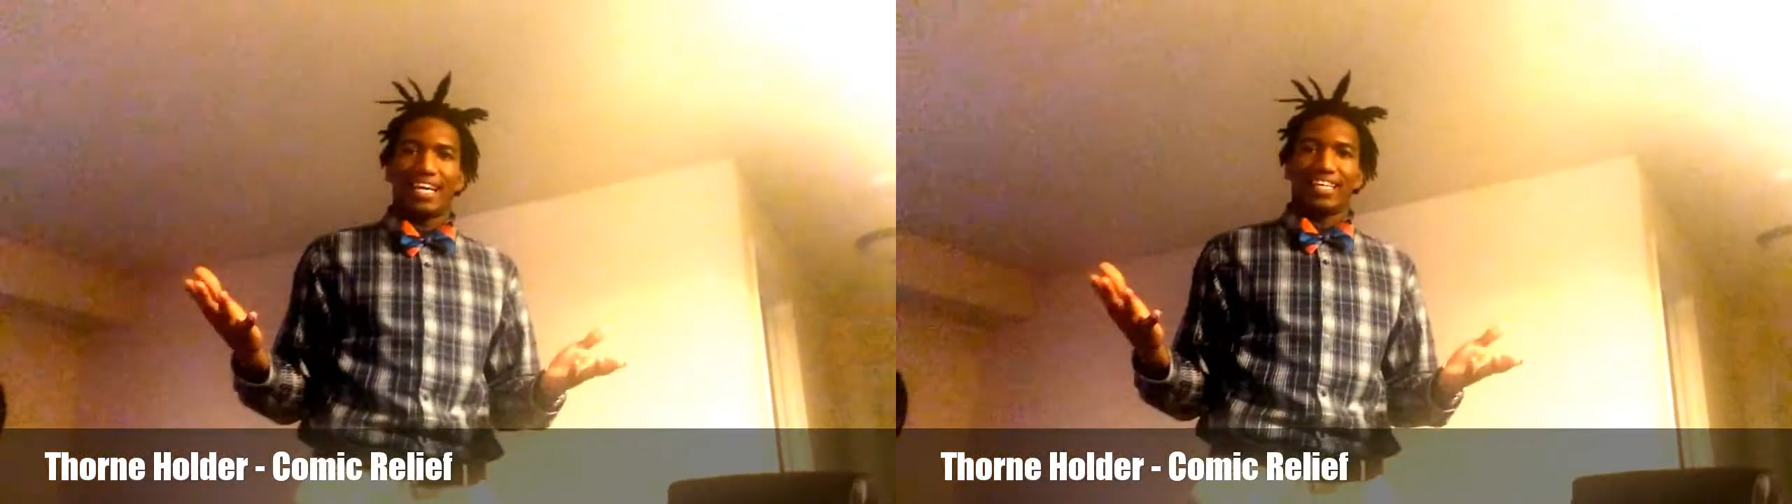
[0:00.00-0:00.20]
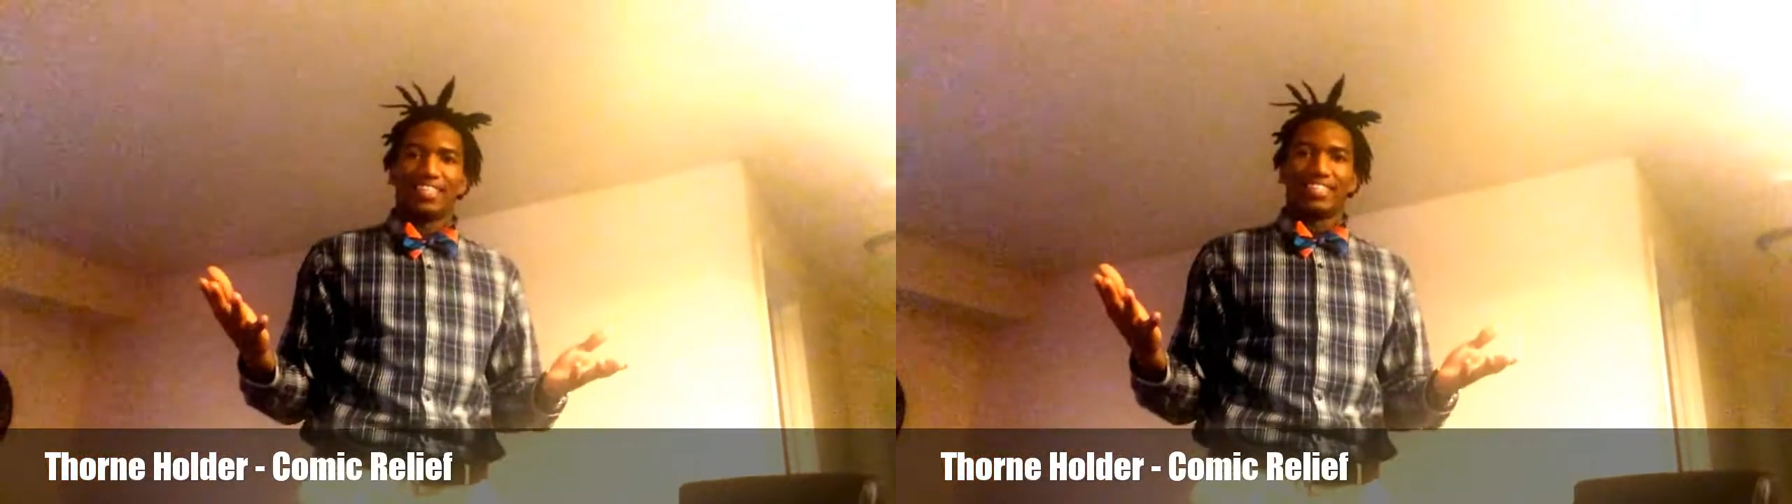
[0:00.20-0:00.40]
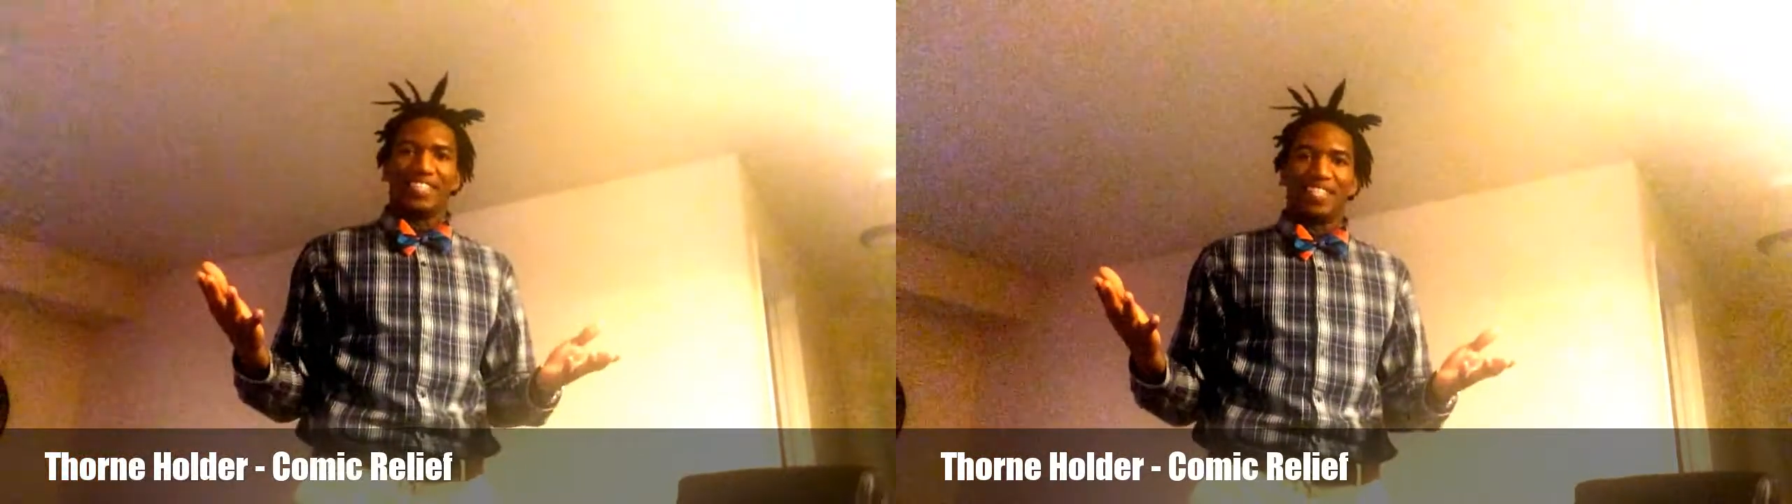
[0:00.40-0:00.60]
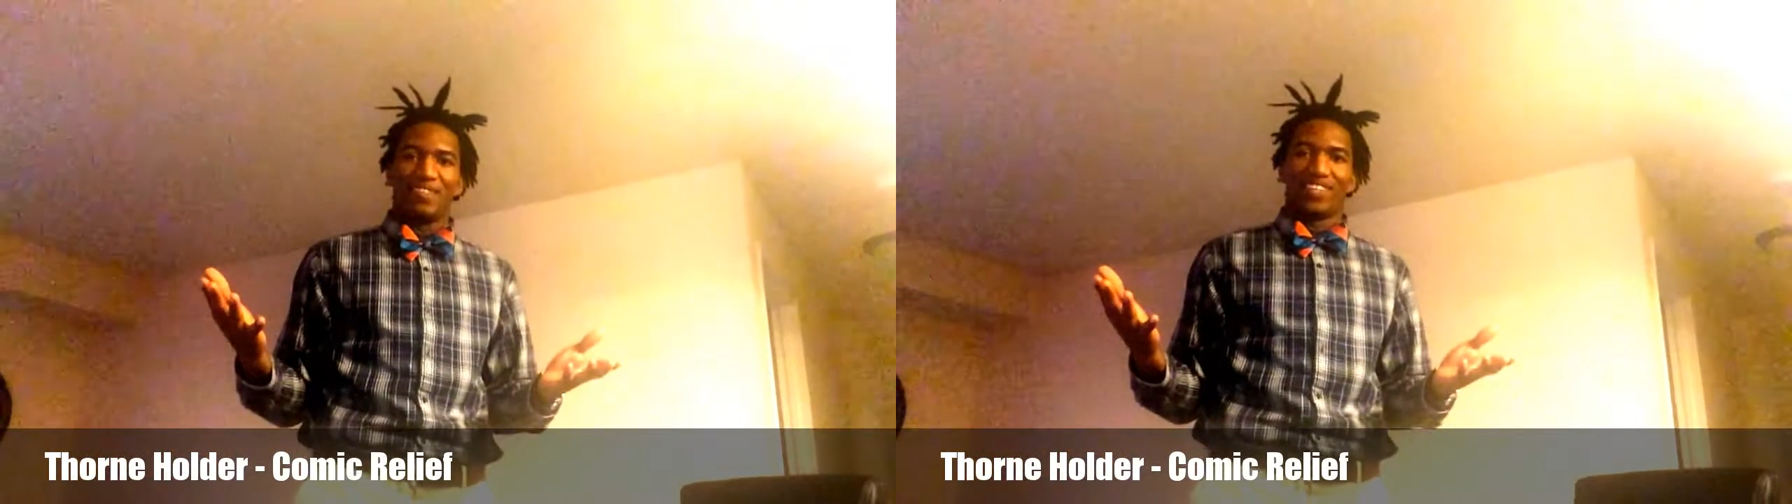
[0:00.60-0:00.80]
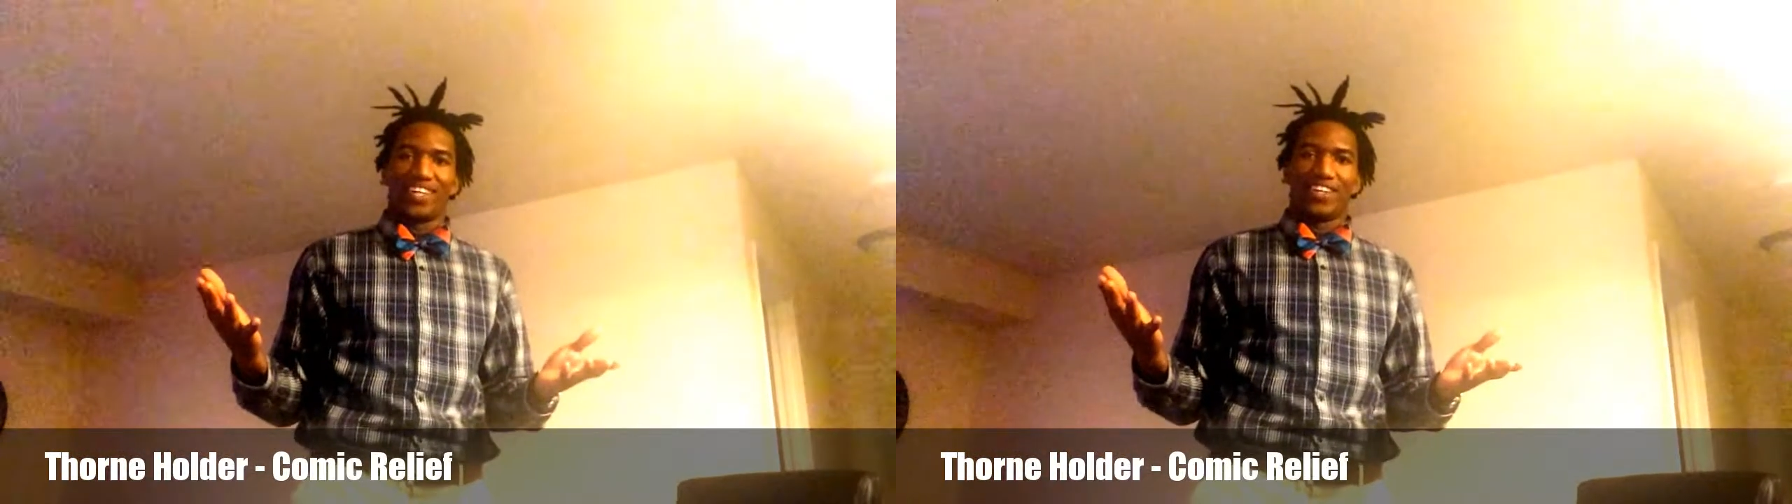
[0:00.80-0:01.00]
Hi, good
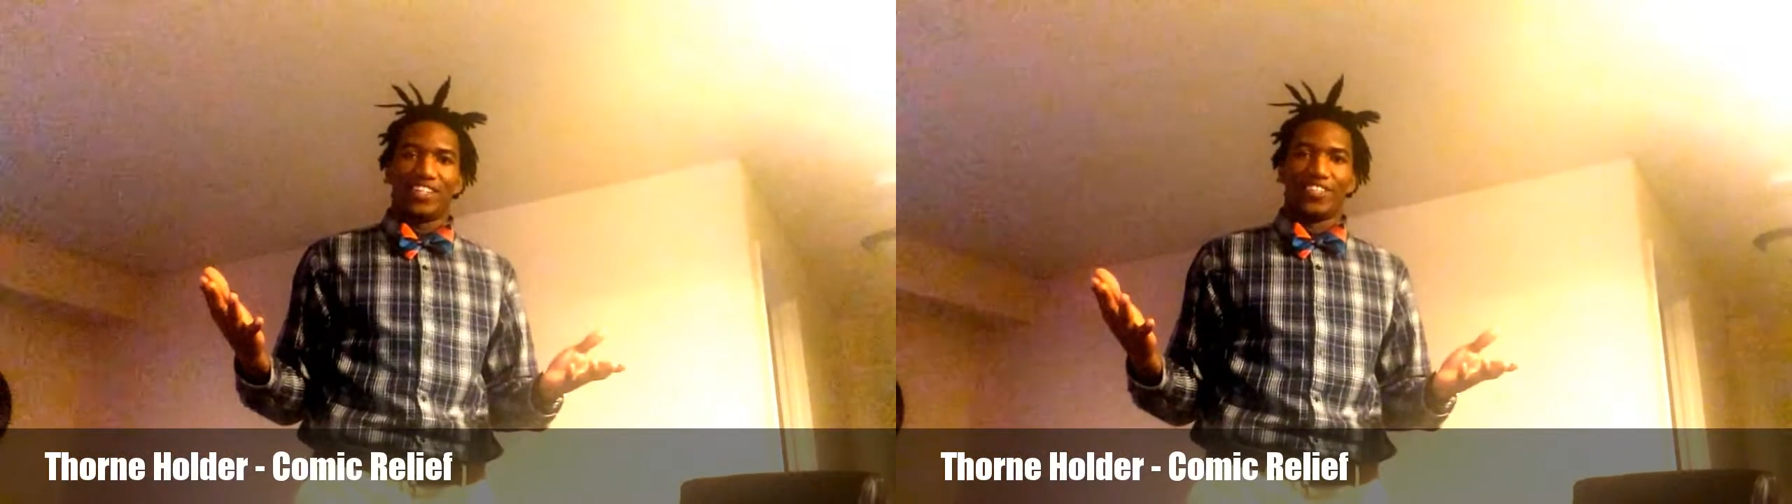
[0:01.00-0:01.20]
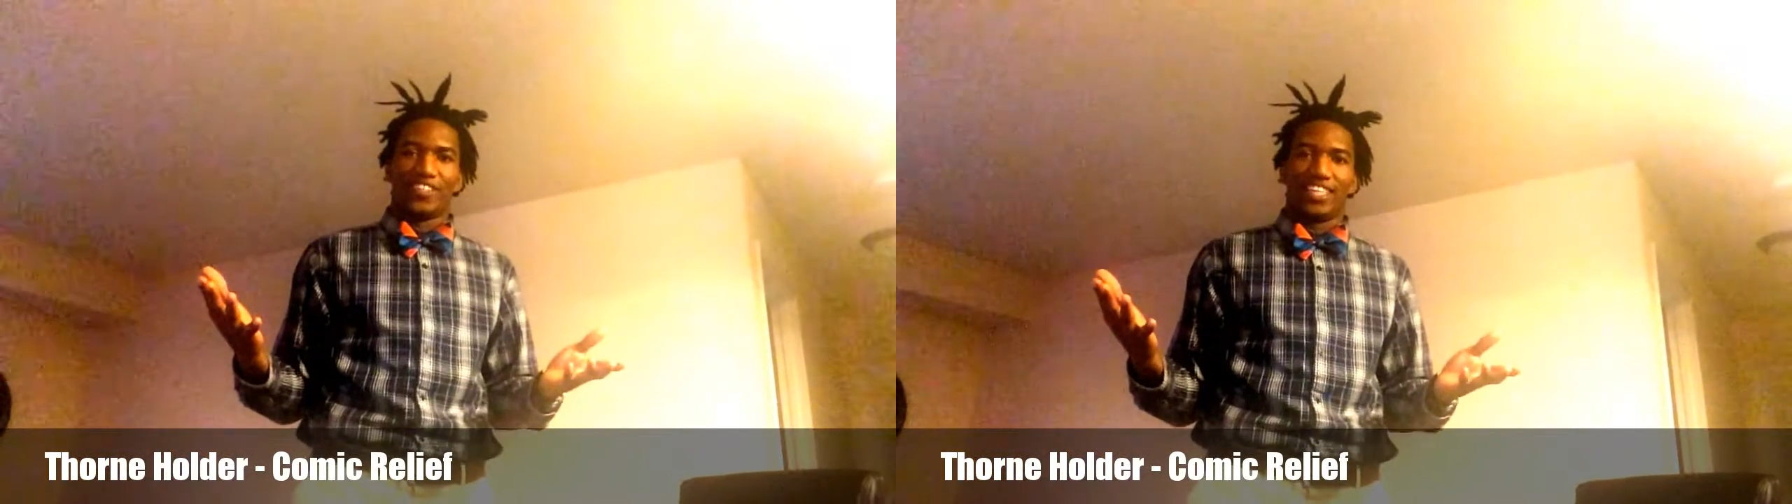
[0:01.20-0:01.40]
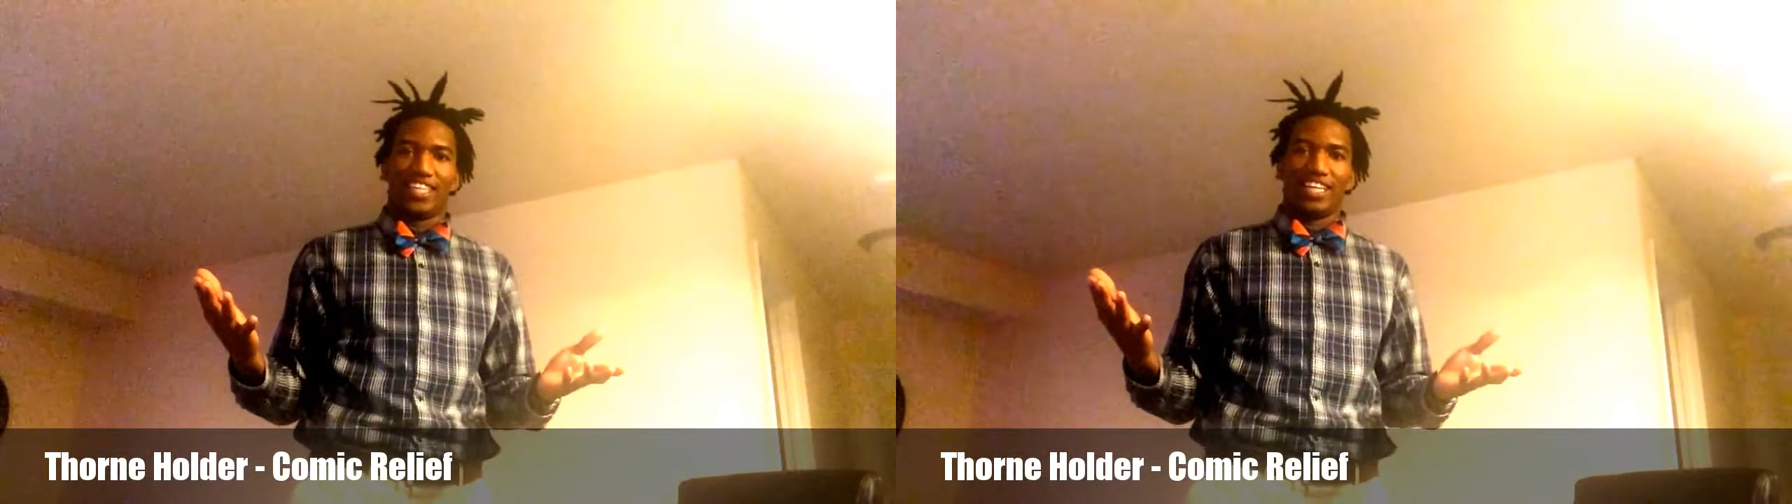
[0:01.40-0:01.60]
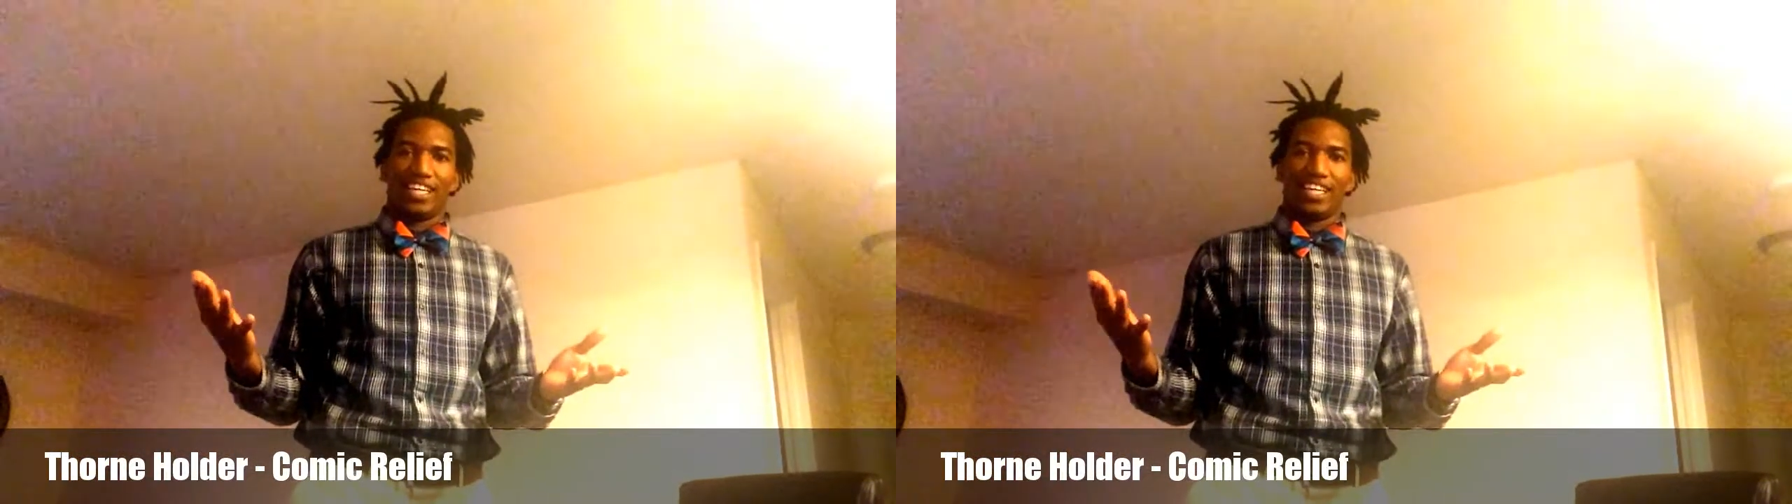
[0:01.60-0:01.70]
evening, how are you doing?